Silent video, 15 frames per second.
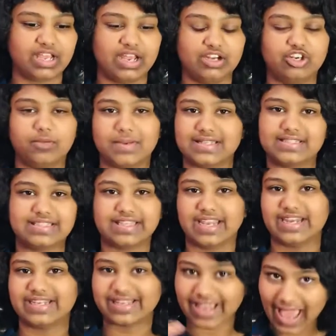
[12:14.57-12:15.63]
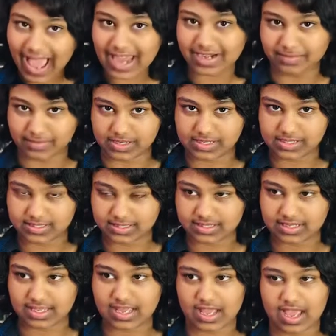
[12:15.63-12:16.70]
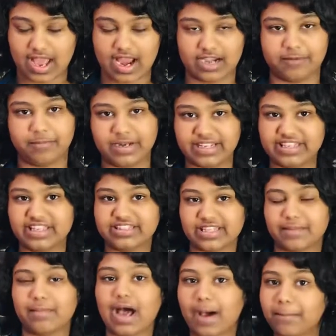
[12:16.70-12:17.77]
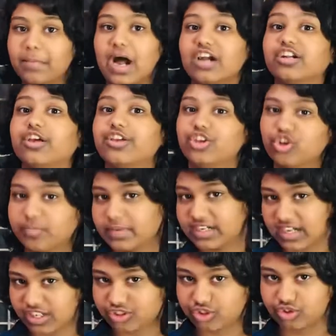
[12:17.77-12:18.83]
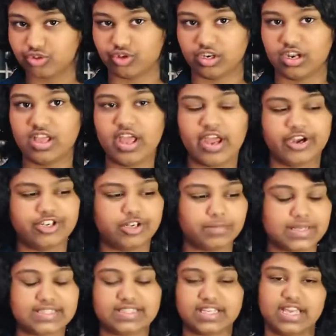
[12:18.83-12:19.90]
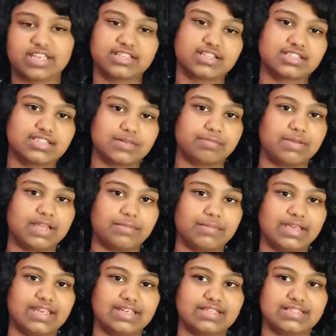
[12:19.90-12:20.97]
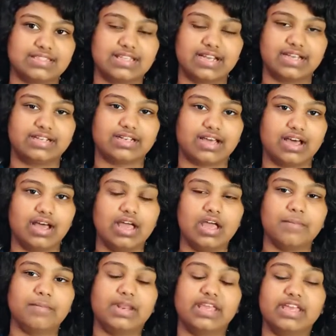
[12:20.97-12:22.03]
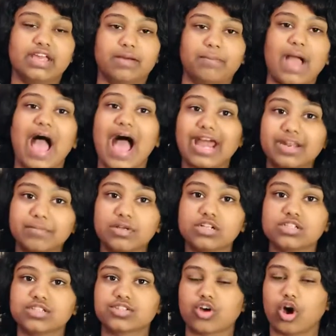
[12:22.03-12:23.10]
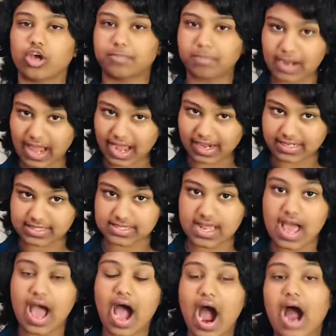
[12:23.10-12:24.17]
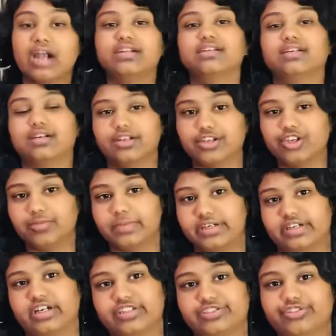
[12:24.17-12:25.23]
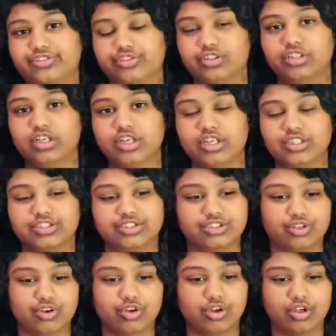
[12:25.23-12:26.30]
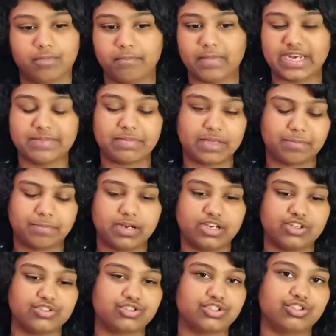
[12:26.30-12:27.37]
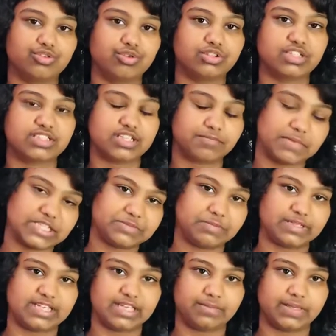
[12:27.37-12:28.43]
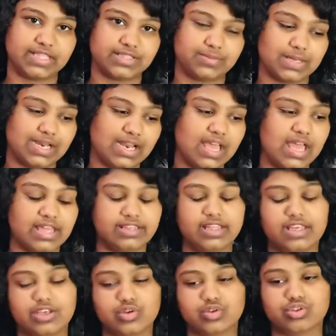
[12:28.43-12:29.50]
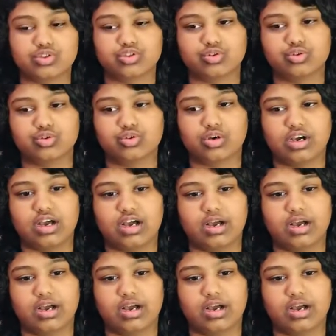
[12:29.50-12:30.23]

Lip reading: domesticating animals and bringing them up under human control. Domestication simply means that bringing up animals or plants under human control. So many people used to do this in Mesopotamia as well. They used to